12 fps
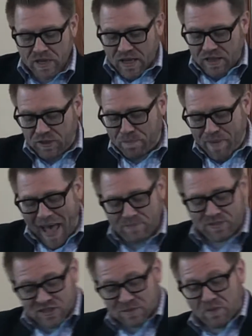the
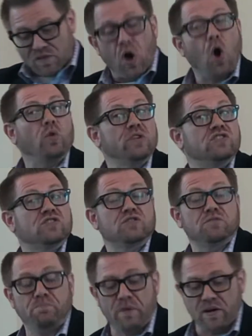baptism of the Holy
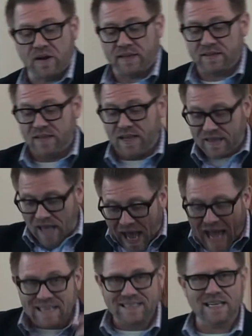Spirit, the
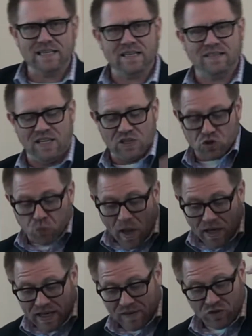idea that the
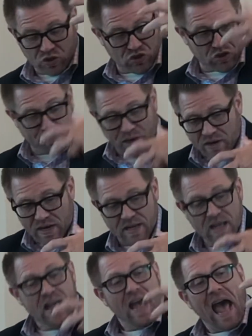indwelling of the Spirit
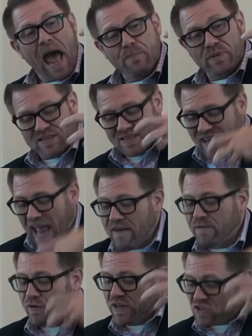happens in
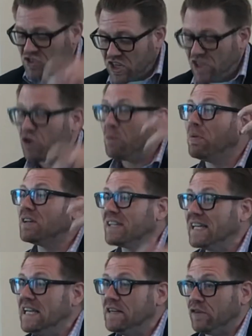every single
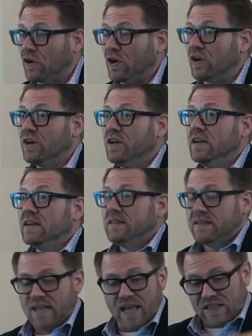believer,
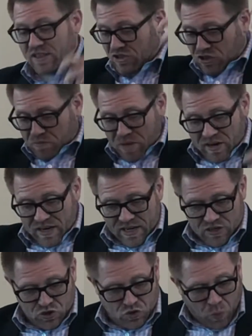that the Spirit
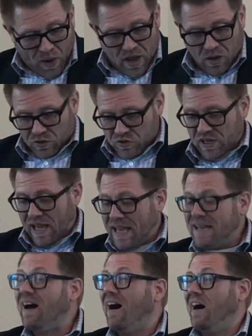indwells
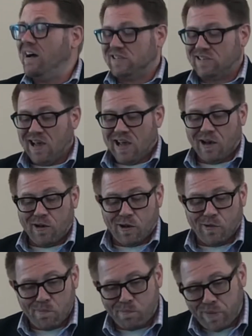in us.
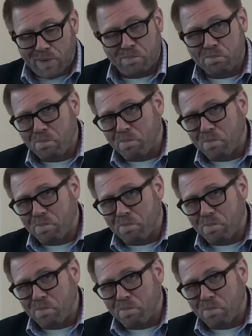But